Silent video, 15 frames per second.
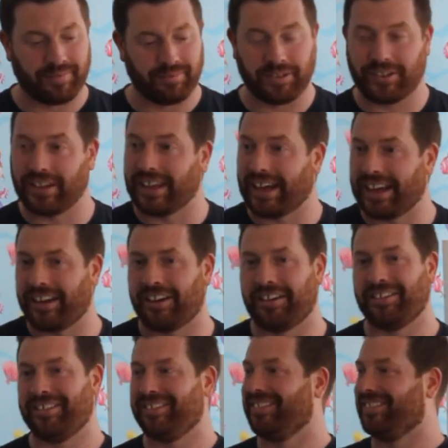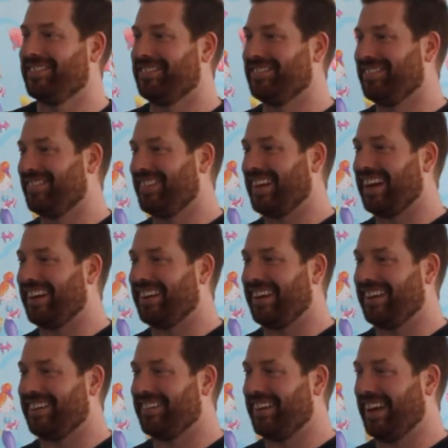We see that in our
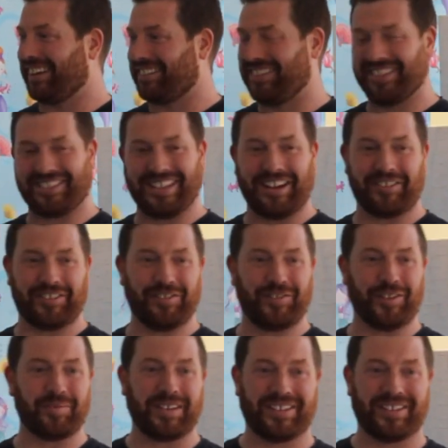Exodus narrative, don't